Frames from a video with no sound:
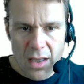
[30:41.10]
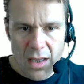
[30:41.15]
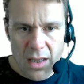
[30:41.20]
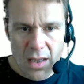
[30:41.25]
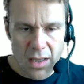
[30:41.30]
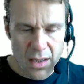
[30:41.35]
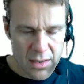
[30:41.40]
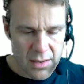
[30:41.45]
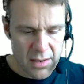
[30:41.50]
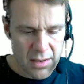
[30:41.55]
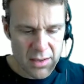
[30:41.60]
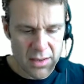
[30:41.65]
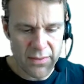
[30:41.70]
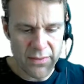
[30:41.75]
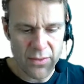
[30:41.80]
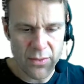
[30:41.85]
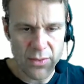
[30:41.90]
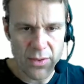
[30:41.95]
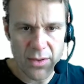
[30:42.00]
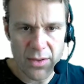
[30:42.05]
Let's just
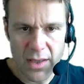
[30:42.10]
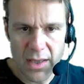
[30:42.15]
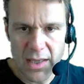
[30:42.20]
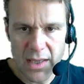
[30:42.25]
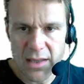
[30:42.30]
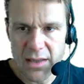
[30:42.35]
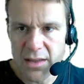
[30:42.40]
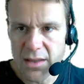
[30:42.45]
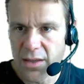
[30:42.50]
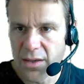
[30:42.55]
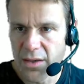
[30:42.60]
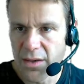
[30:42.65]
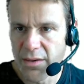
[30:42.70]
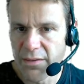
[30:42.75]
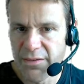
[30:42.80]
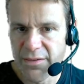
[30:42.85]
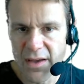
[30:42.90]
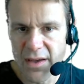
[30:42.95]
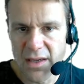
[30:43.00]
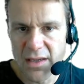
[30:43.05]
have a quick
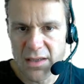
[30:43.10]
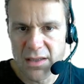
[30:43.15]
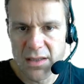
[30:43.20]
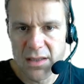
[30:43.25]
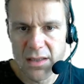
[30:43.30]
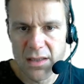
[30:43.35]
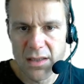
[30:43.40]
interface.